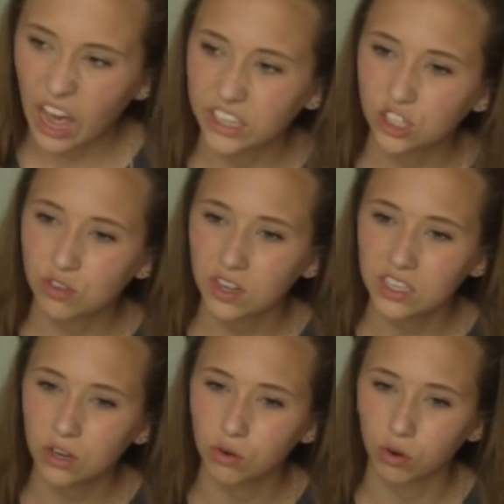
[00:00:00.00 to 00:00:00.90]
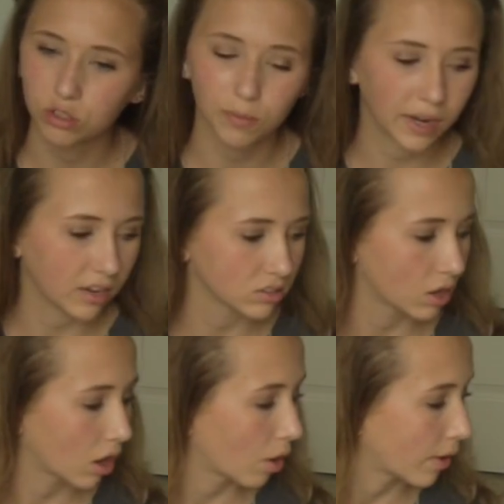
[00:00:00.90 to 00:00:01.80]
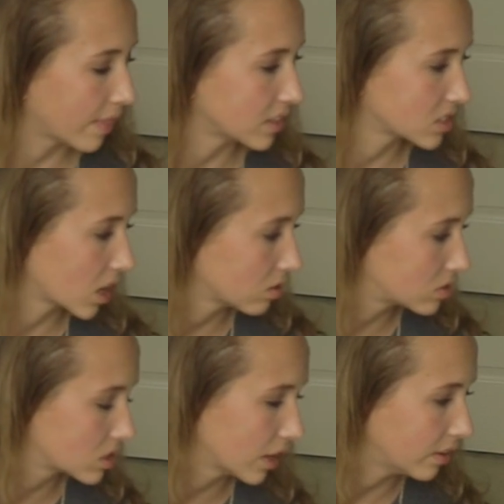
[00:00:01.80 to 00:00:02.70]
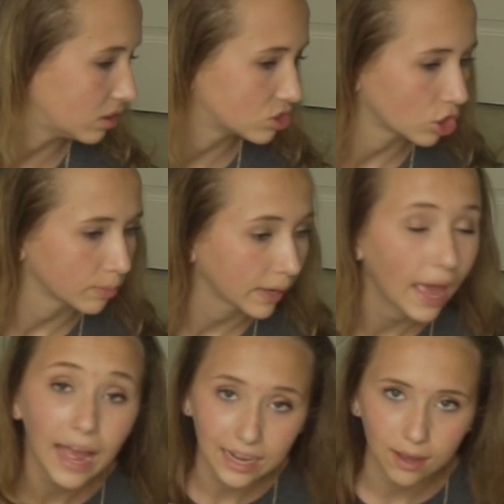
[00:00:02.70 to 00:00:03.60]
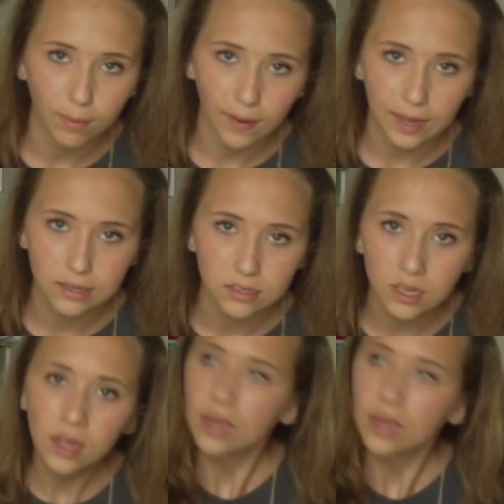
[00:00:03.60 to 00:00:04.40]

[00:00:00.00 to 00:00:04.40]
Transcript: I just realized how gross my nails look. Okay, that's slightly disturbing. Anyways.